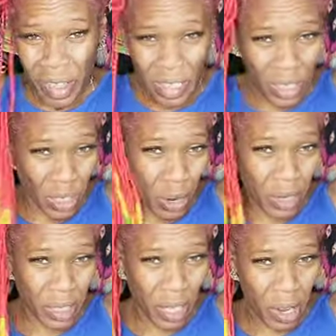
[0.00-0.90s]
It
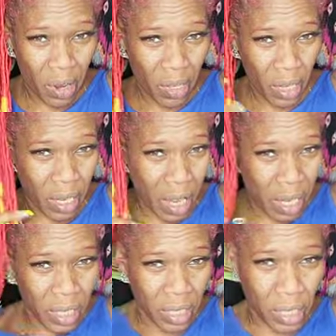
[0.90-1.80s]
starts there and then
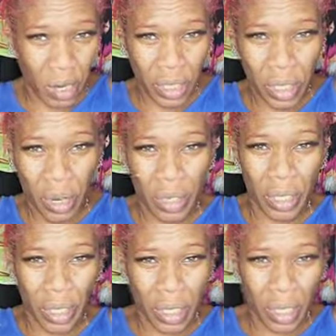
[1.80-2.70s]
it starts there and
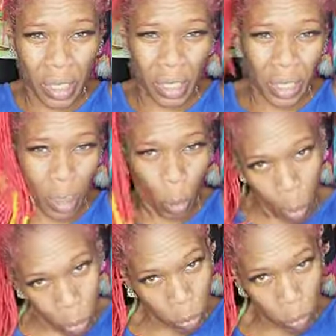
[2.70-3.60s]
it's good and then it's like,
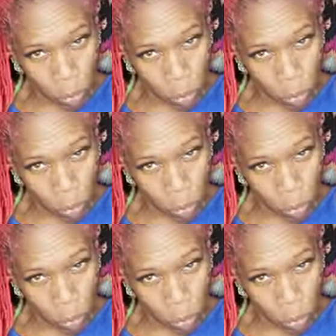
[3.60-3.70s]
ooh.